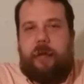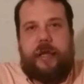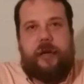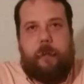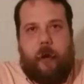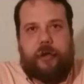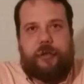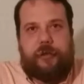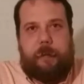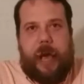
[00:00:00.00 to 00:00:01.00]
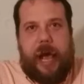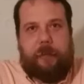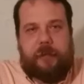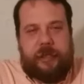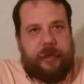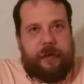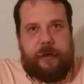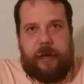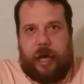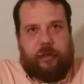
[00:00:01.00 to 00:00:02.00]
a little partial to PABST.
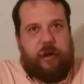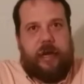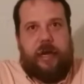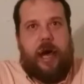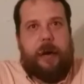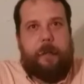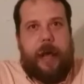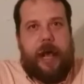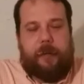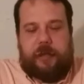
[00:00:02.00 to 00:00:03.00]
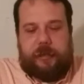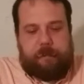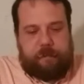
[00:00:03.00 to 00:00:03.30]
I drink a lot of PABST.